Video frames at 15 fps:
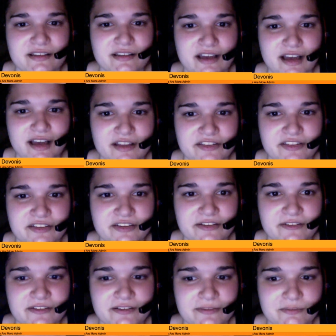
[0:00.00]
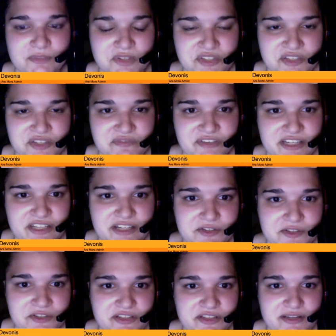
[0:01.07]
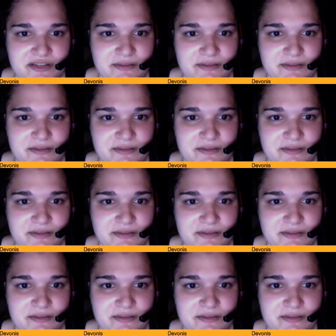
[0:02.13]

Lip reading: other music videos